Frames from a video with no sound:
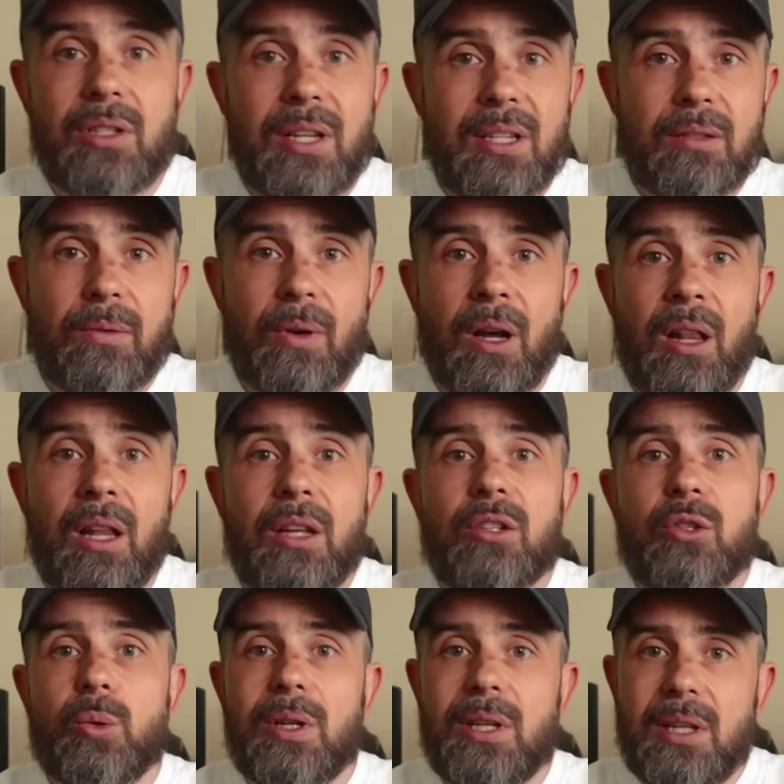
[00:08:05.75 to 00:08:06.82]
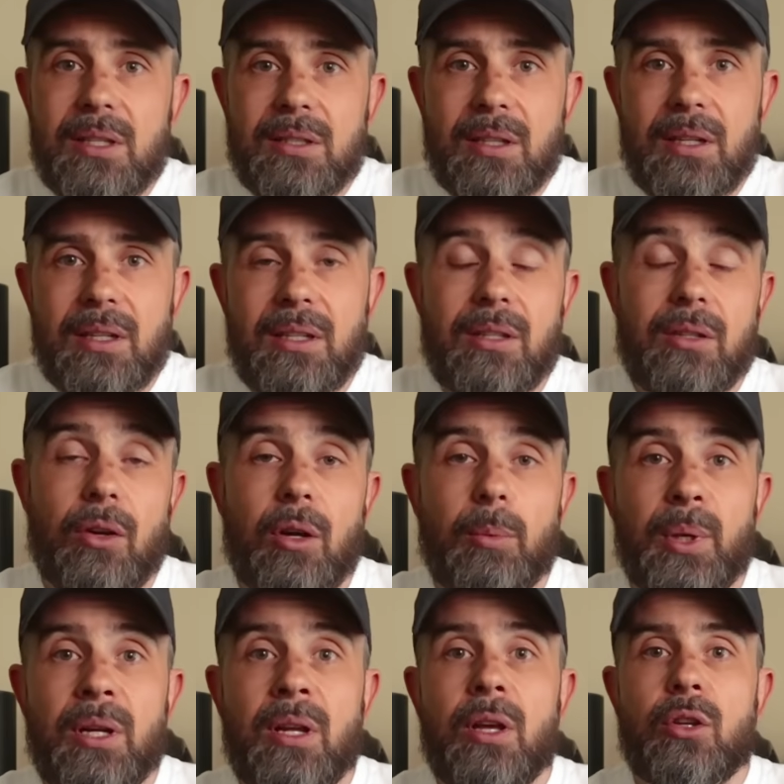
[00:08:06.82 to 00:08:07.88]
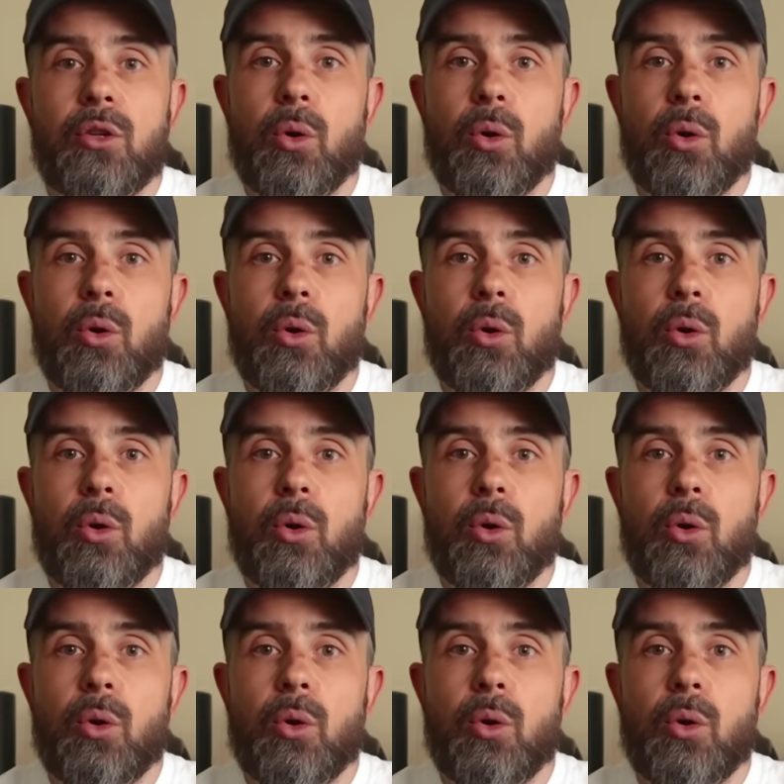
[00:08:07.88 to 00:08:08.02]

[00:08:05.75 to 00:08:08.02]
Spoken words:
test file to easily determine